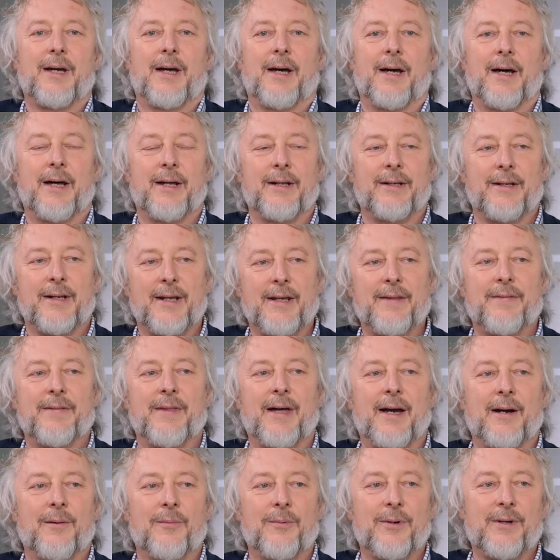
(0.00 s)
And in
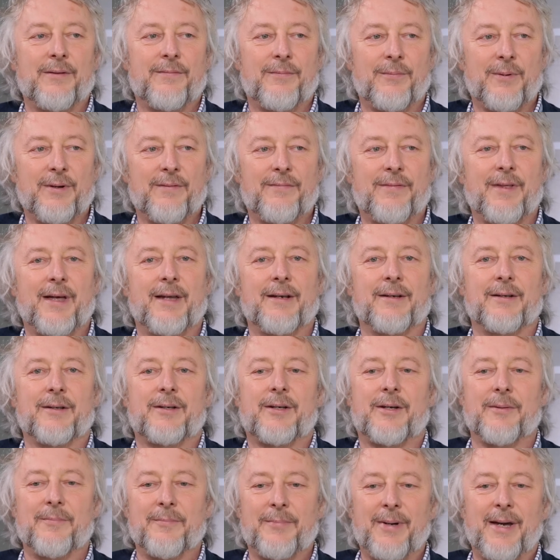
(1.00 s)
that, we've then
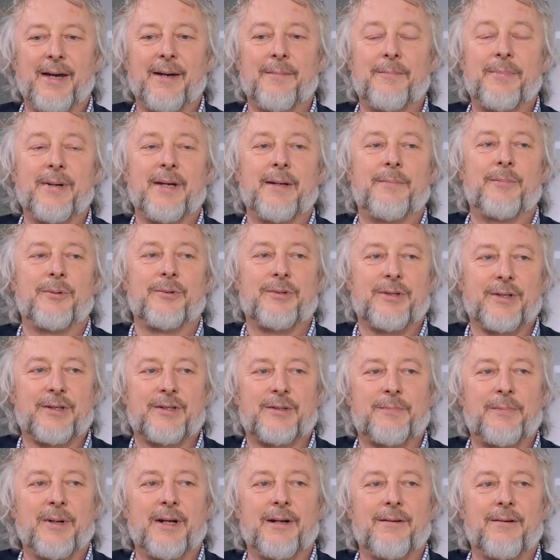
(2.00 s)
compared people's
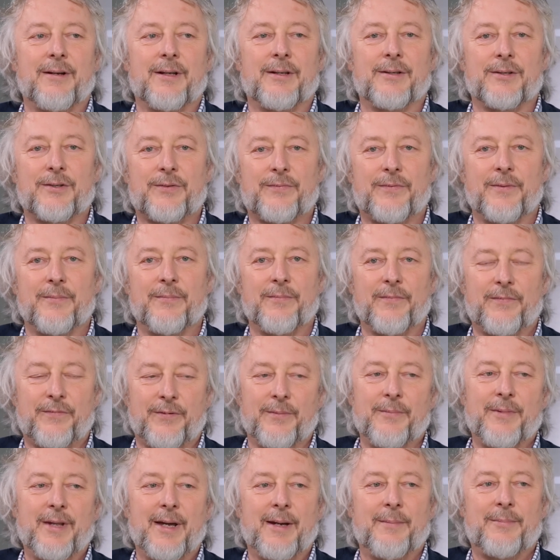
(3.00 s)
experience
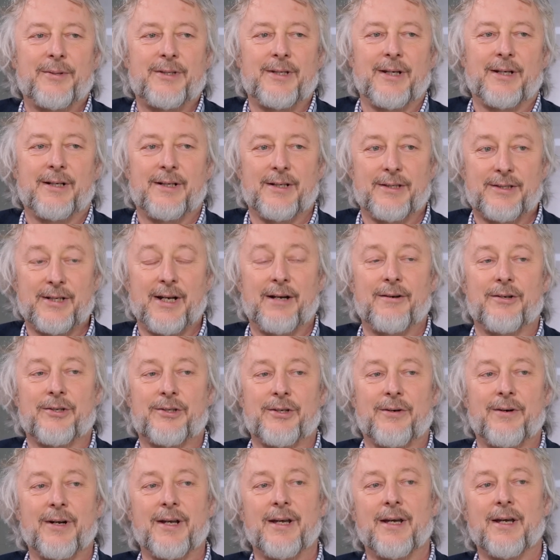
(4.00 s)
from their particular
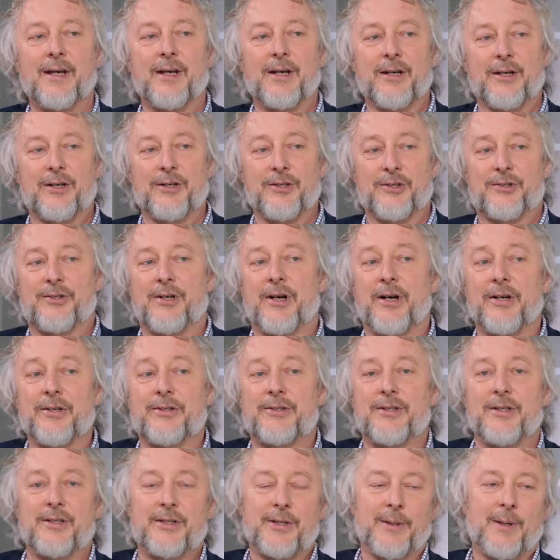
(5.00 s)
territory,
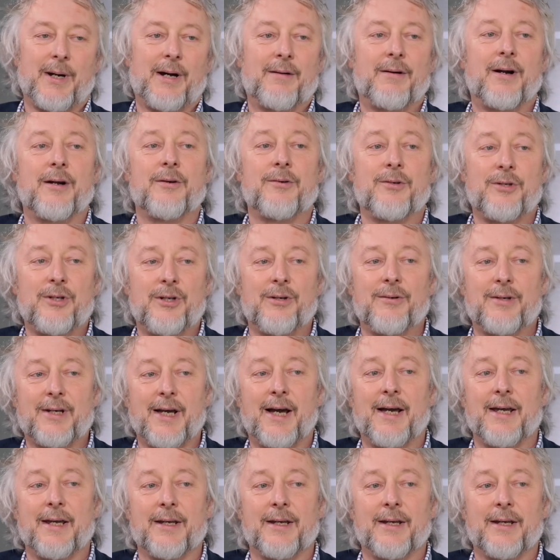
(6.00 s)
contrasted to our own UK